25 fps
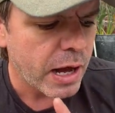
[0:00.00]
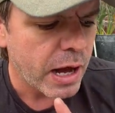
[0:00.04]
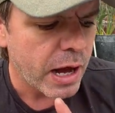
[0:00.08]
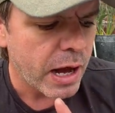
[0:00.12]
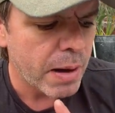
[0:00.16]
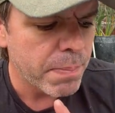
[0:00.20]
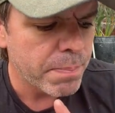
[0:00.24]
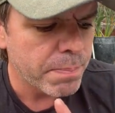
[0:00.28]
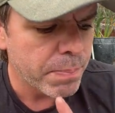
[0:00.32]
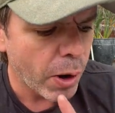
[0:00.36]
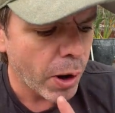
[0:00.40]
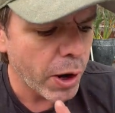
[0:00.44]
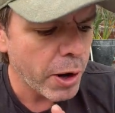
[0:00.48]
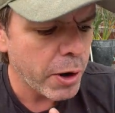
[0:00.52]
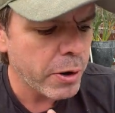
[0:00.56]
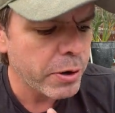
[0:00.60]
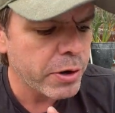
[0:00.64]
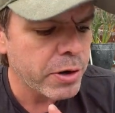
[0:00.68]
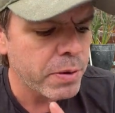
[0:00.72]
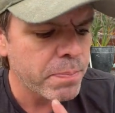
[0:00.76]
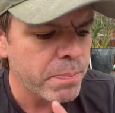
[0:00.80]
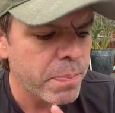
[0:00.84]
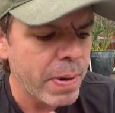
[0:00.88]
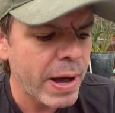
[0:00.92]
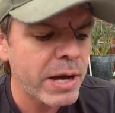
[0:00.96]
a
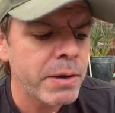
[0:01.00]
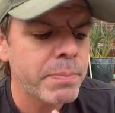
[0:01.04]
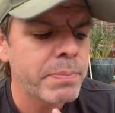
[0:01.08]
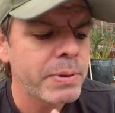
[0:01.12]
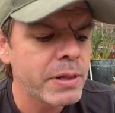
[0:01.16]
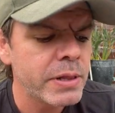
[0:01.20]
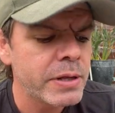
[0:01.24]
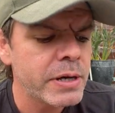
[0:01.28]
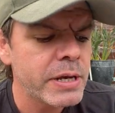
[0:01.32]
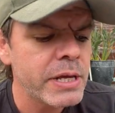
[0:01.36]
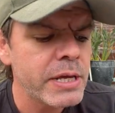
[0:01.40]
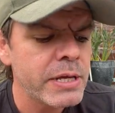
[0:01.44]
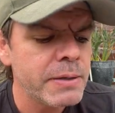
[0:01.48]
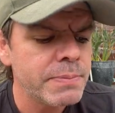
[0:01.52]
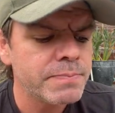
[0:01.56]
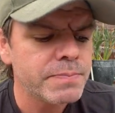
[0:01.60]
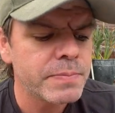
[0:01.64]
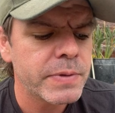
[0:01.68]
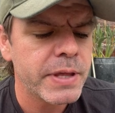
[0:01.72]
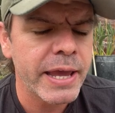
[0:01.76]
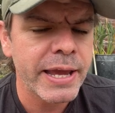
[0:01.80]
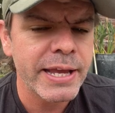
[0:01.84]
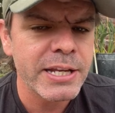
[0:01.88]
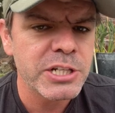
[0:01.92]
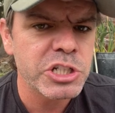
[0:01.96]

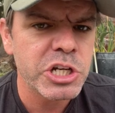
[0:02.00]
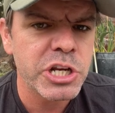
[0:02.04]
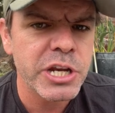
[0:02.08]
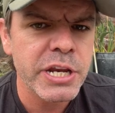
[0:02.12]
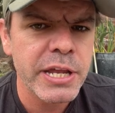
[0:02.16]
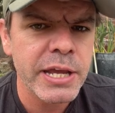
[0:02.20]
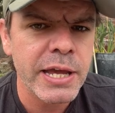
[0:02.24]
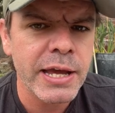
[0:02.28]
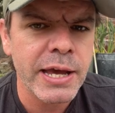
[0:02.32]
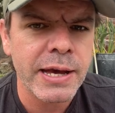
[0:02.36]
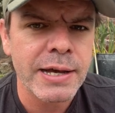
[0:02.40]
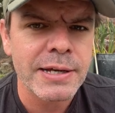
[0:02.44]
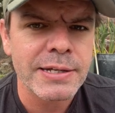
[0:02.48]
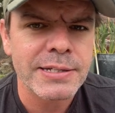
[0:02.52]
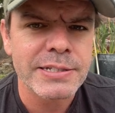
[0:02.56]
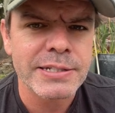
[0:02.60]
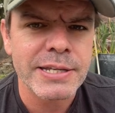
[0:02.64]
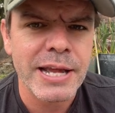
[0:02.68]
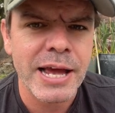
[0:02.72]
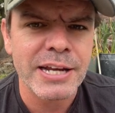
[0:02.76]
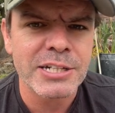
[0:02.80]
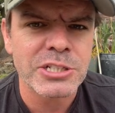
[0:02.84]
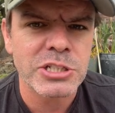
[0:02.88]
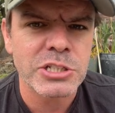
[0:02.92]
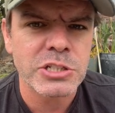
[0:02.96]
biocompatibility engineer
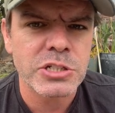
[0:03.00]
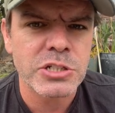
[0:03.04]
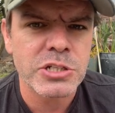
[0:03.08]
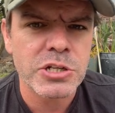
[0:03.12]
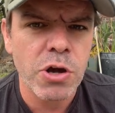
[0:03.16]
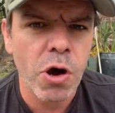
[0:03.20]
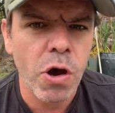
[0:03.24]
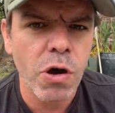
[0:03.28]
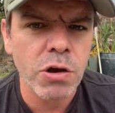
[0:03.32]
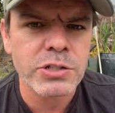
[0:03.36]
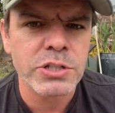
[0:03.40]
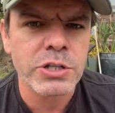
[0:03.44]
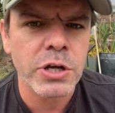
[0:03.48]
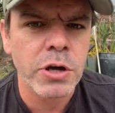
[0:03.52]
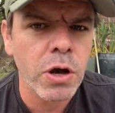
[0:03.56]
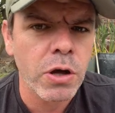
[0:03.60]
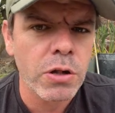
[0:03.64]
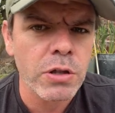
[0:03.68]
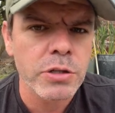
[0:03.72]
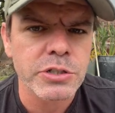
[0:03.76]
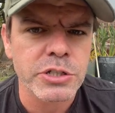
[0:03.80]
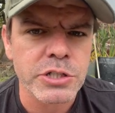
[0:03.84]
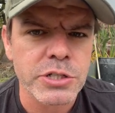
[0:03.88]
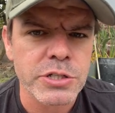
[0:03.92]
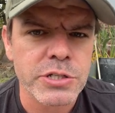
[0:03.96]
dash
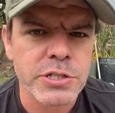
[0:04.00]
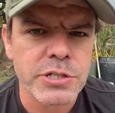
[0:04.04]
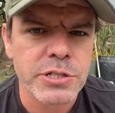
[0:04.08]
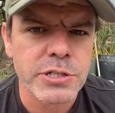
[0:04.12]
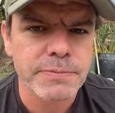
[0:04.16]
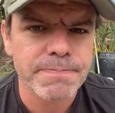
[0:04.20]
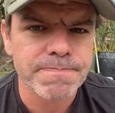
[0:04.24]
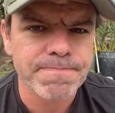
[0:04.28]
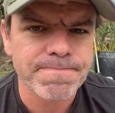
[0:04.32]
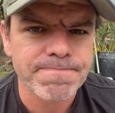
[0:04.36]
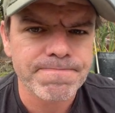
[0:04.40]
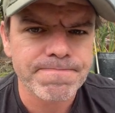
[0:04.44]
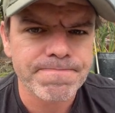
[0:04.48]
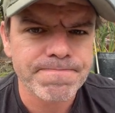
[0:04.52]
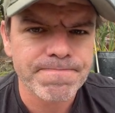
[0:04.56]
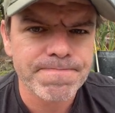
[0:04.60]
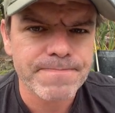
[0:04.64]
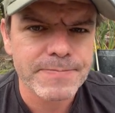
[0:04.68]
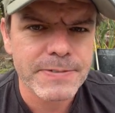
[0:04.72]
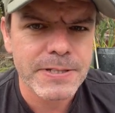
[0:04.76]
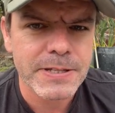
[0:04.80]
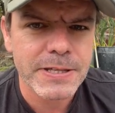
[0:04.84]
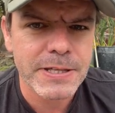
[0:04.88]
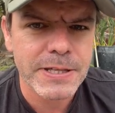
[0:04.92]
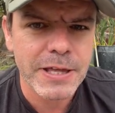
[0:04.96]
toxicologist.
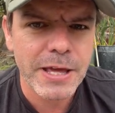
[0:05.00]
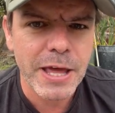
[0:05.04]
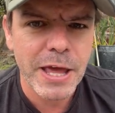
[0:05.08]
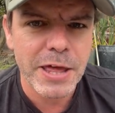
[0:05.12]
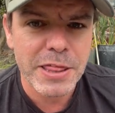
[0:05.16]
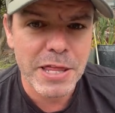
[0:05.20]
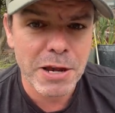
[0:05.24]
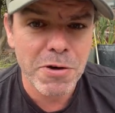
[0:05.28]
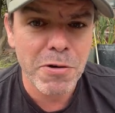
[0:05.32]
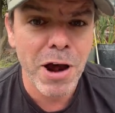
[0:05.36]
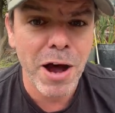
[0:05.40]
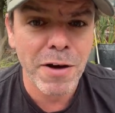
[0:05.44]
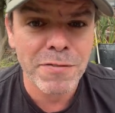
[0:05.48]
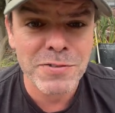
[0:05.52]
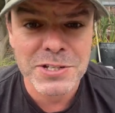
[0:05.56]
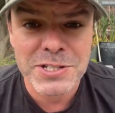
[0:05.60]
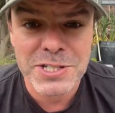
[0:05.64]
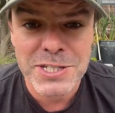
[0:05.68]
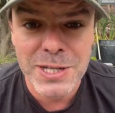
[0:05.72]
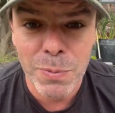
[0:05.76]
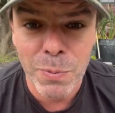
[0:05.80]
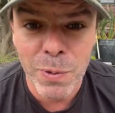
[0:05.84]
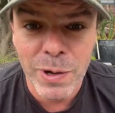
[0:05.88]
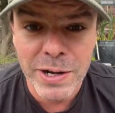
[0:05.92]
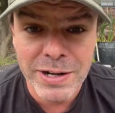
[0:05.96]
They're after
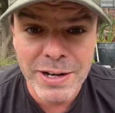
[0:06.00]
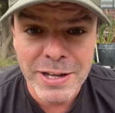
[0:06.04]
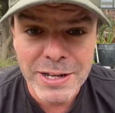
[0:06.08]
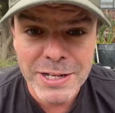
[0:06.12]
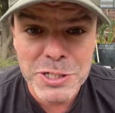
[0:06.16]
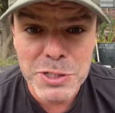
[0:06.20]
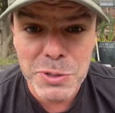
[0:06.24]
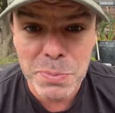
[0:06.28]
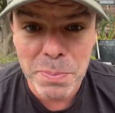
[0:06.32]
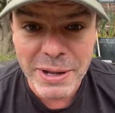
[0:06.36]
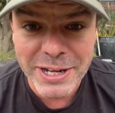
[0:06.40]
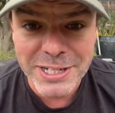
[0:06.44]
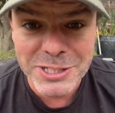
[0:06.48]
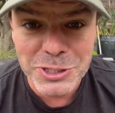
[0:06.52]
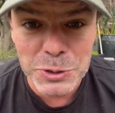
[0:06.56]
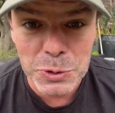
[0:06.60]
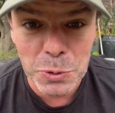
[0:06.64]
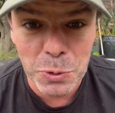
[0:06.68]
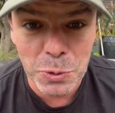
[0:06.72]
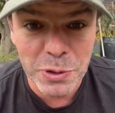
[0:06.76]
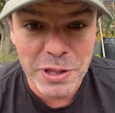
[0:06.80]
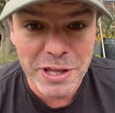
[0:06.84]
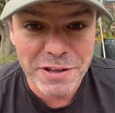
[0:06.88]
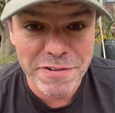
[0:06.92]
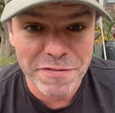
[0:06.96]
someone to make
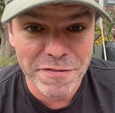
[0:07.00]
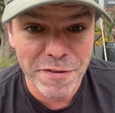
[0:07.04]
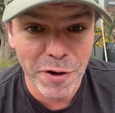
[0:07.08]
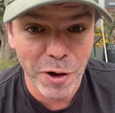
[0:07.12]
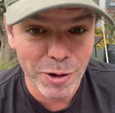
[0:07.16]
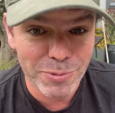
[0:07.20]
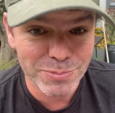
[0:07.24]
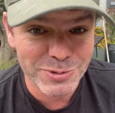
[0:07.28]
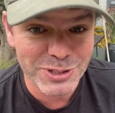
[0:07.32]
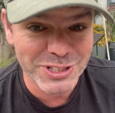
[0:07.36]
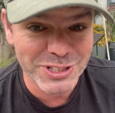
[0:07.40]
sure their foam's